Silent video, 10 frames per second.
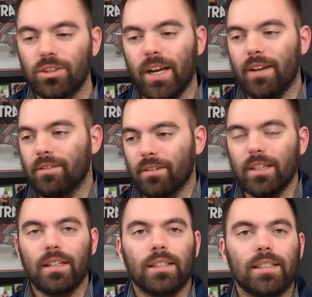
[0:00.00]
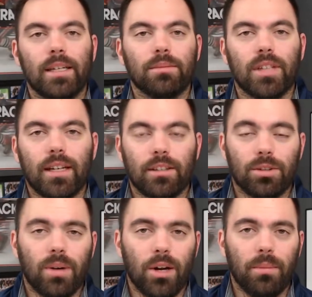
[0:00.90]
You have teams like the
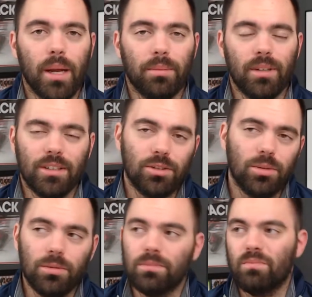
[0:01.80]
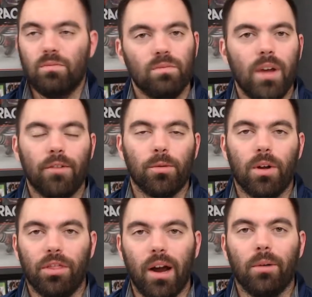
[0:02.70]
Toronto Maple Leafs, who
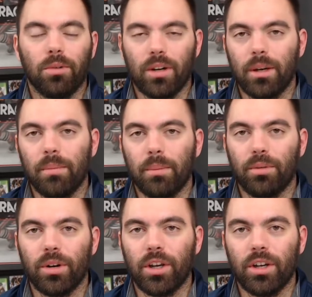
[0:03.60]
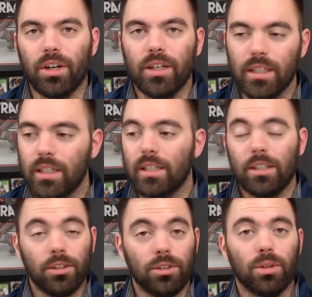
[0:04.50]
everyone thought were going to be pretty good.
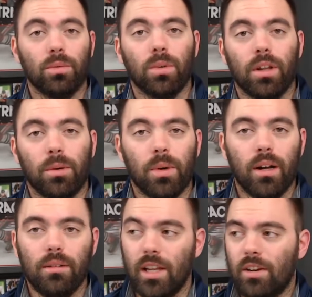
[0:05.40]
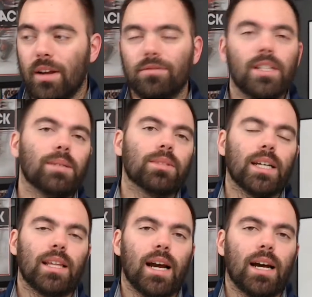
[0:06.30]
They're doing really well. Then you have teams
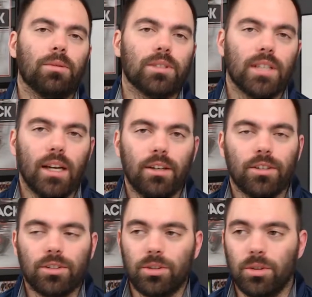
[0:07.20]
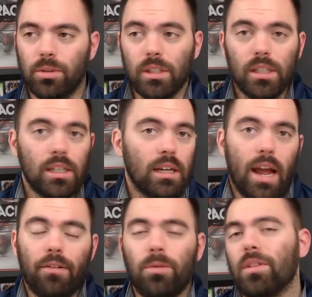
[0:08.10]
like the Ottawa Senators, who
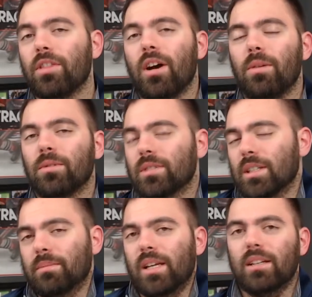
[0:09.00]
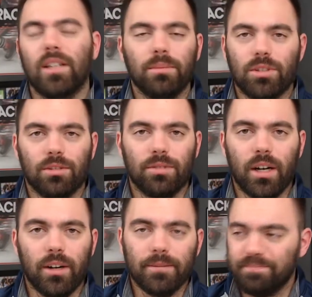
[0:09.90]
everyone thought were going to be a dumpster fire.